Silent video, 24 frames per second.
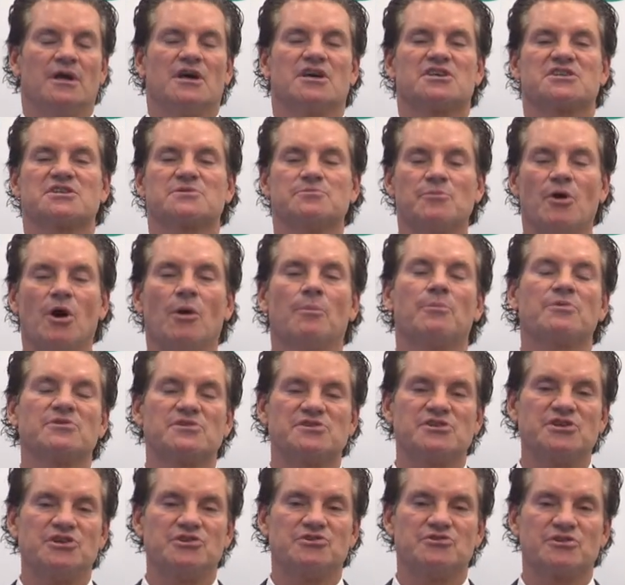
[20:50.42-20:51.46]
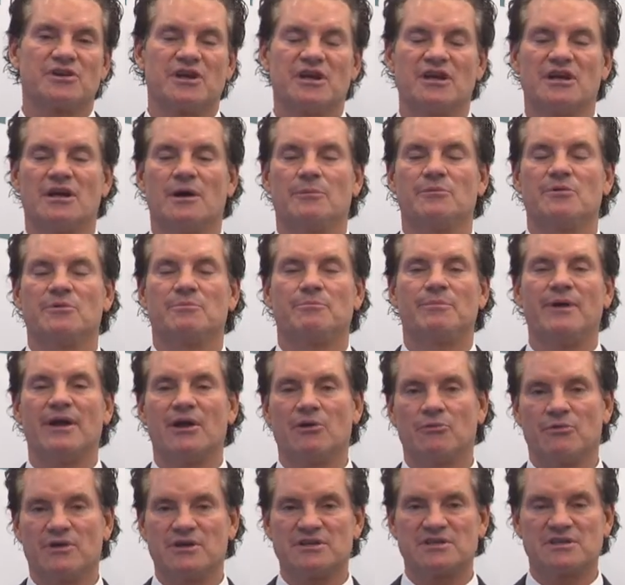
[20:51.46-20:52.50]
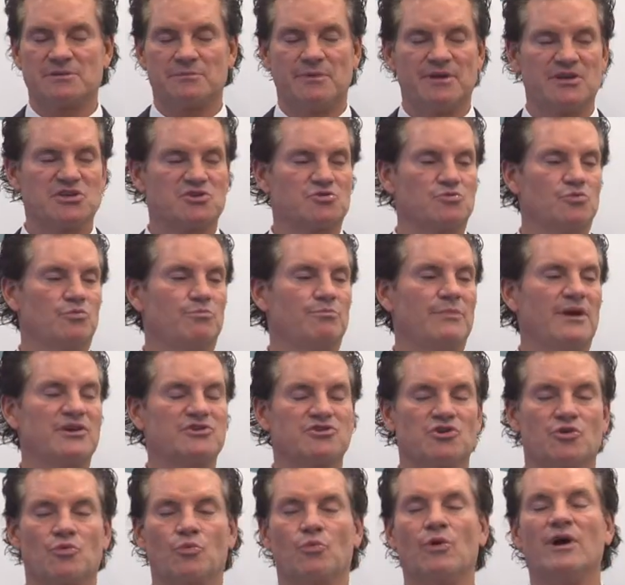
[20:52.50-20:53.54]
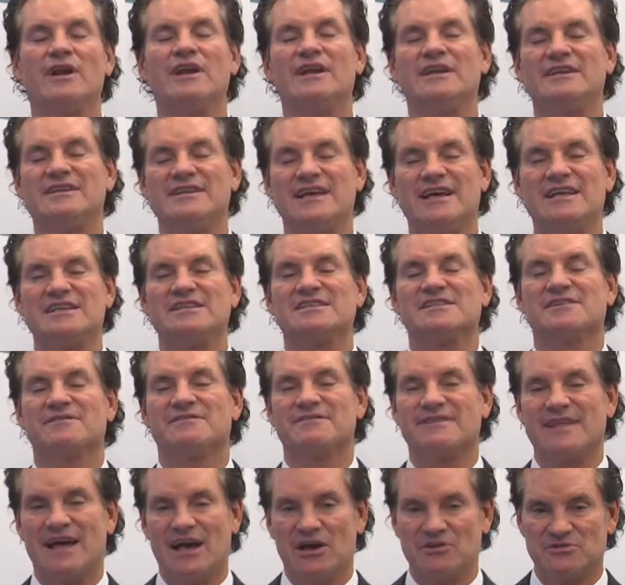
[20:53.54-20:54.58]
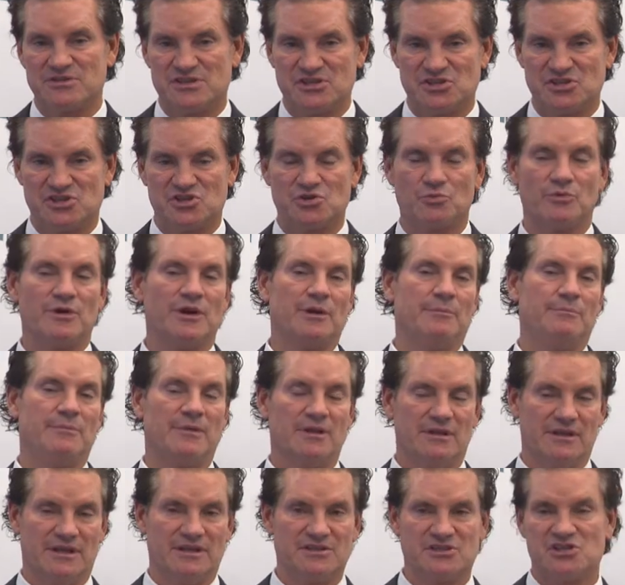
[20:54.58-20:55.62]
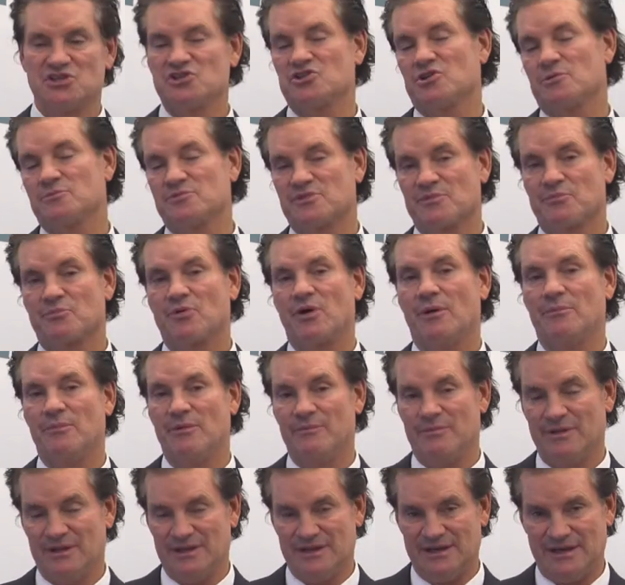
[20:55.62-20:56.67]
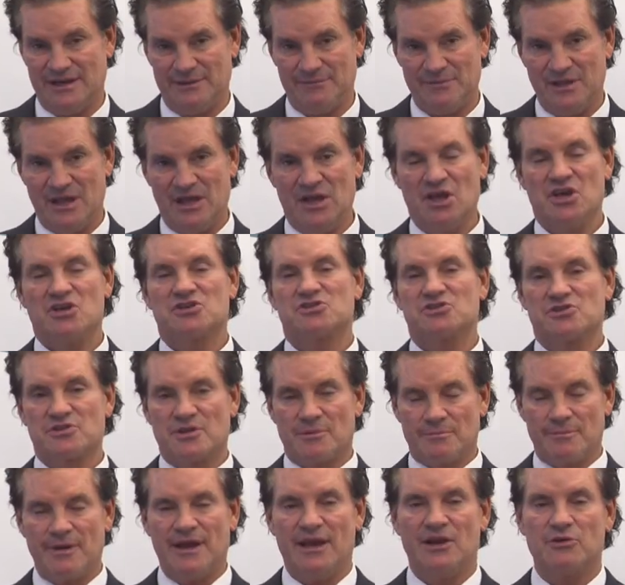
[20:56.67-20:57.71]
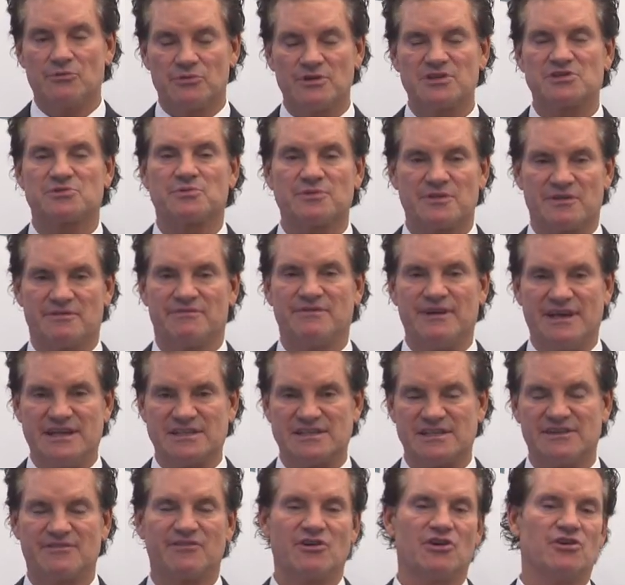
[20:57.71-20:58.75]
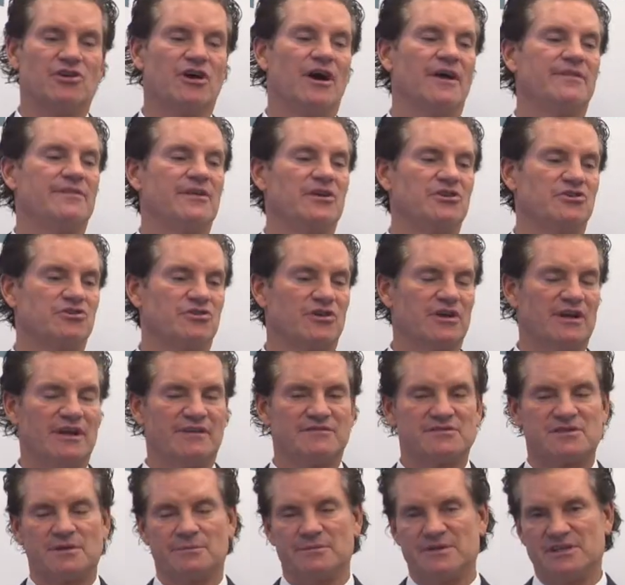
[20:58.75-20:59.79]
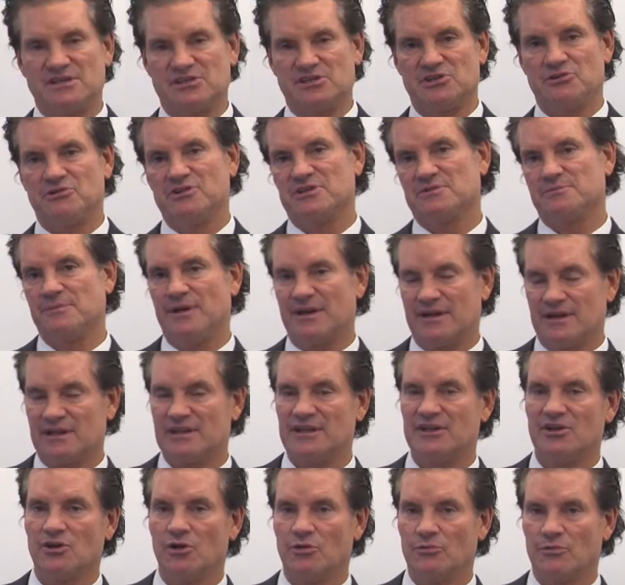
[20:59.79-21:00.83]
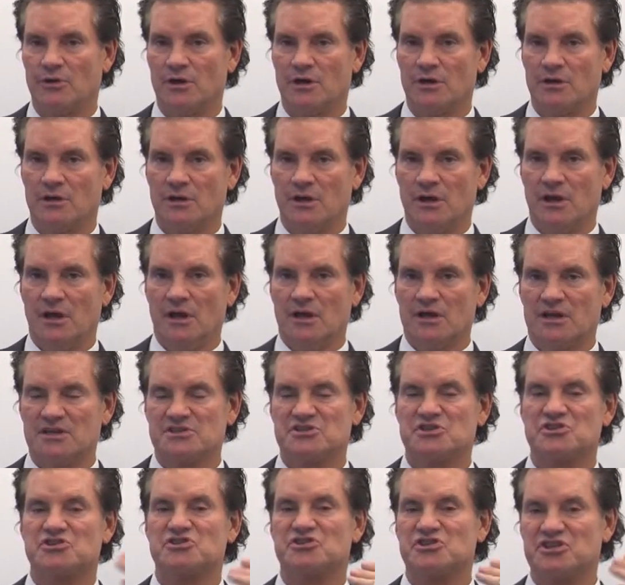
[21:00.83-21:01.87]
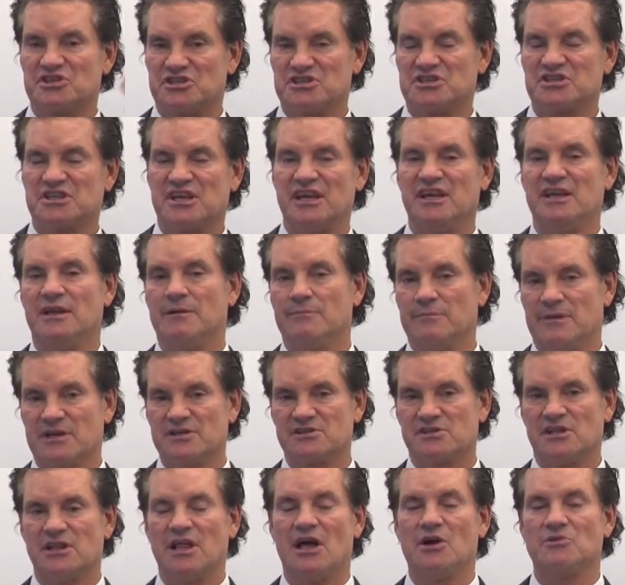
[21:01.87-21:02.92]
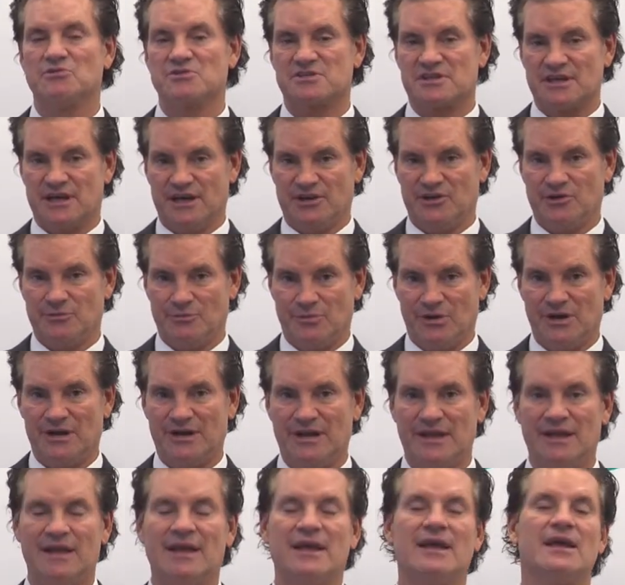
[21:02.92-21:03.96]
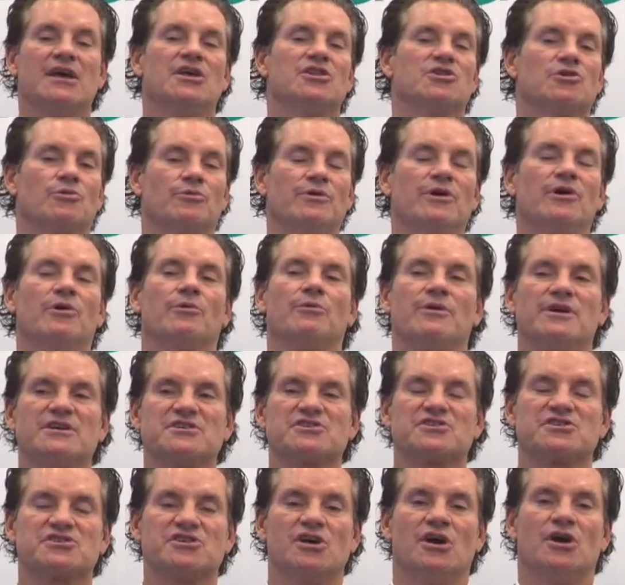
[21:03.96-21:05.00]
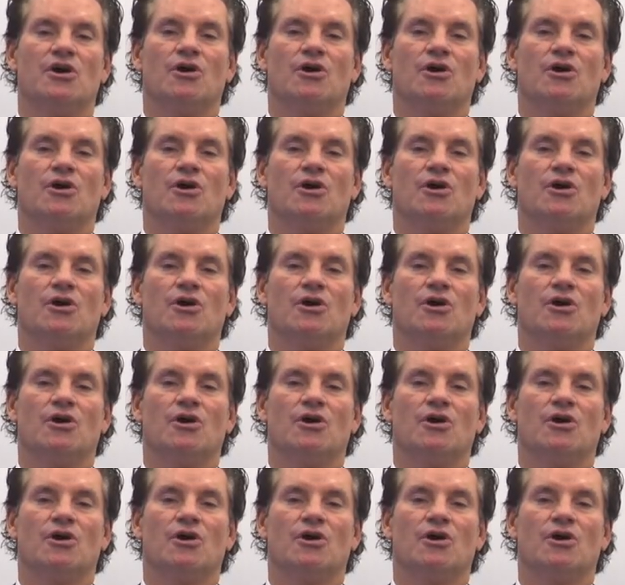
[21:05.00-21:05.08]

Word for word: a small procedure can come with big risk, but it's measured 1 in tens of thousands to 1 in millions in terms of probability. So the main risks with a facelift are not that you can have something serious medically go wrong, because it's just skin and muscle outside your body. The real risks